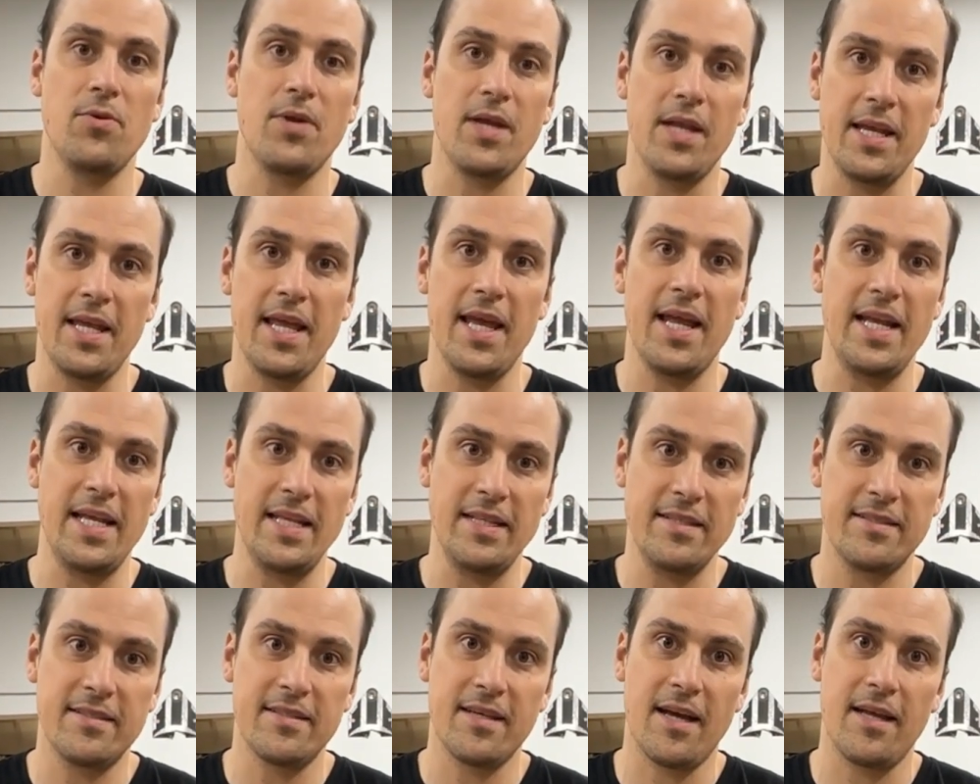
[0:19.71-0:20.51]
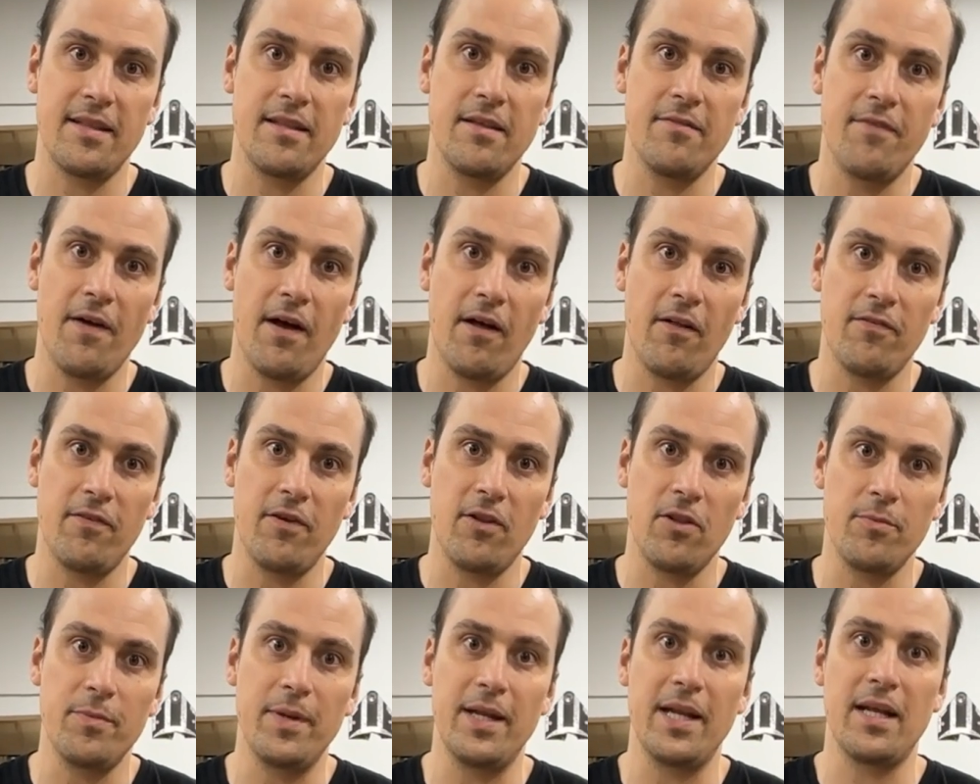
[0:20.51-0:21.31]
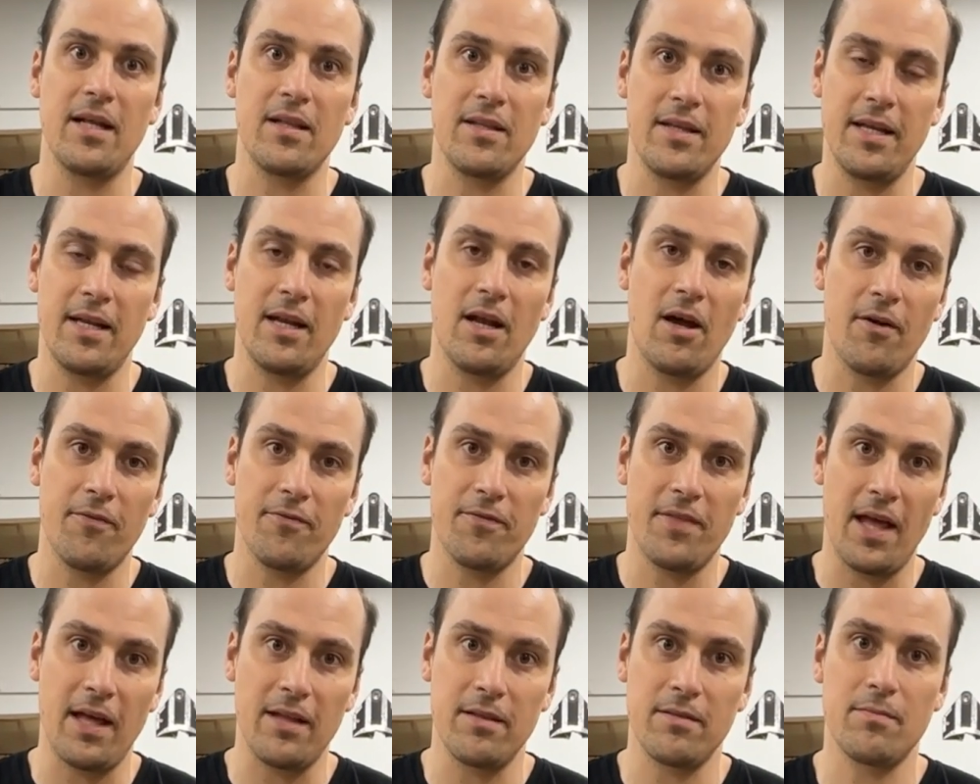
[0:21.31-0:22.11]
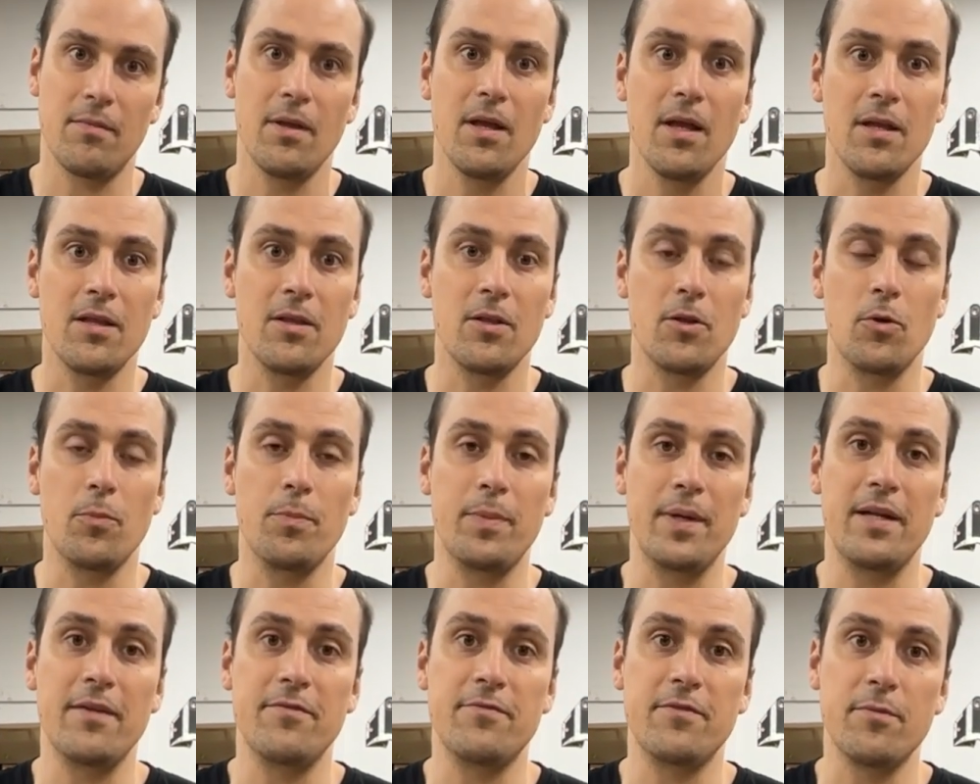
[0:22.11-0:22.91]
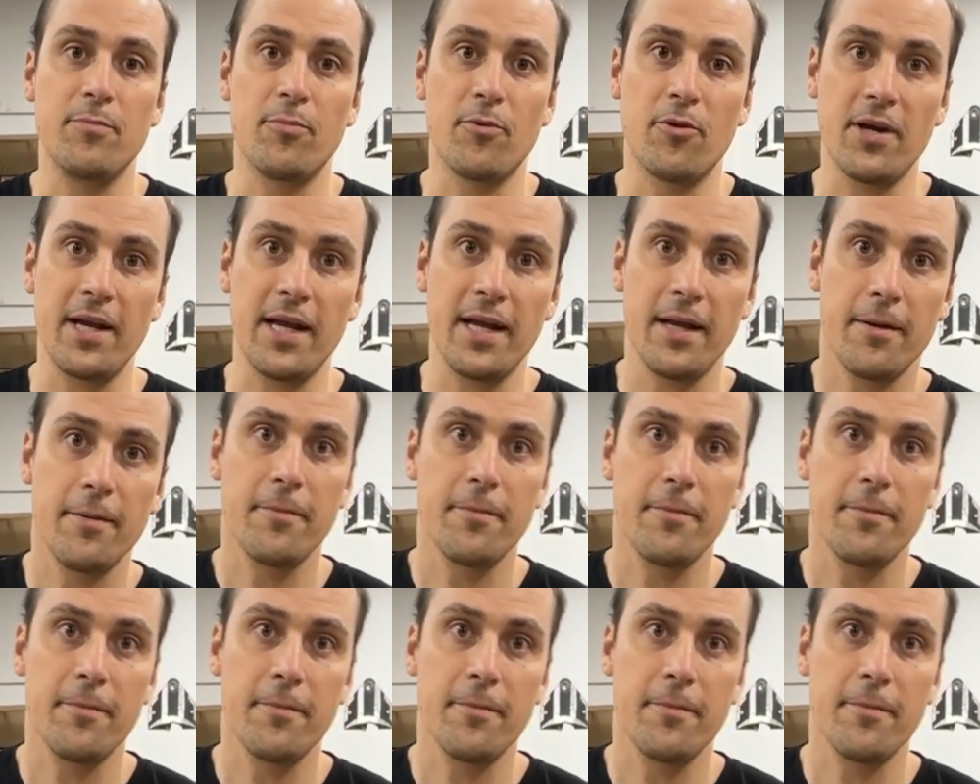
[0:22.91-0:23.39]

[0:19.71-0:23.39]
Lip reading: can get inside the valve element and clean off that little bit of debris.